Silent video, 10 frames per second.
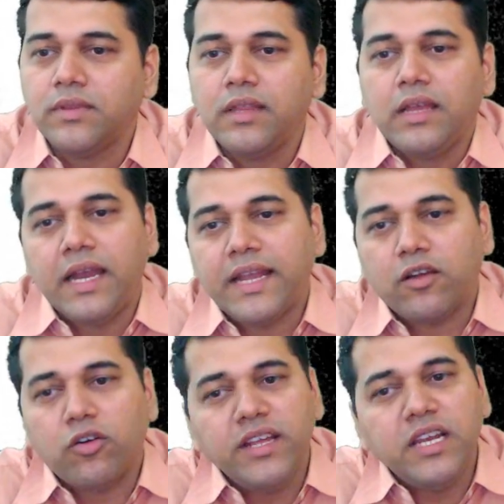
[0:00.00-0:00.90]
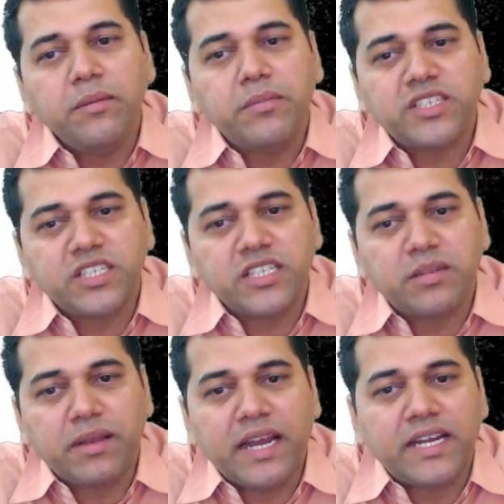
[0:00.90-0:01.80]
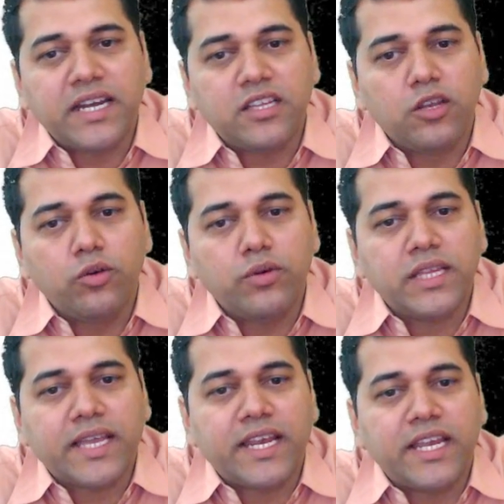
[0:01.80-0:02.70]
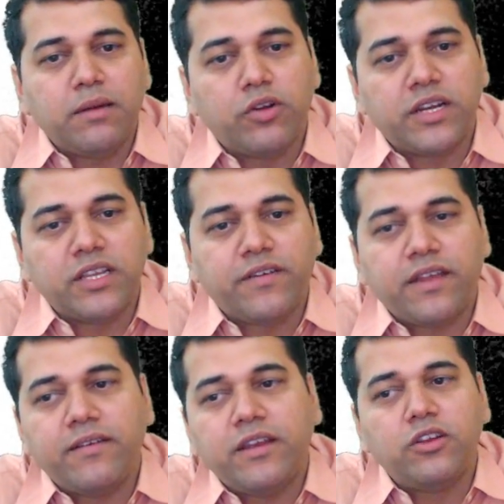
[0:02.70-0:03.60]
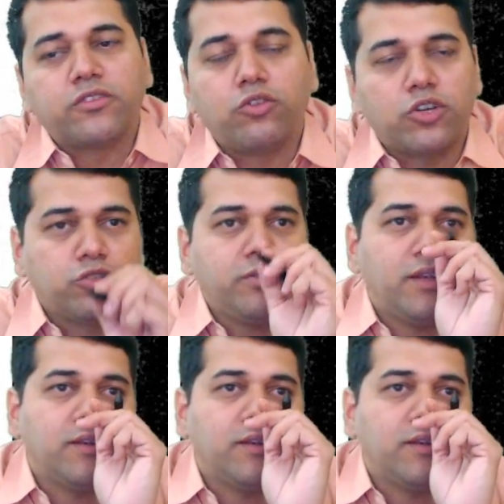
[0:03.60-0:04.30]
And accordingly measured the plant at the lower the carrying amount and the fair value less cost to sell.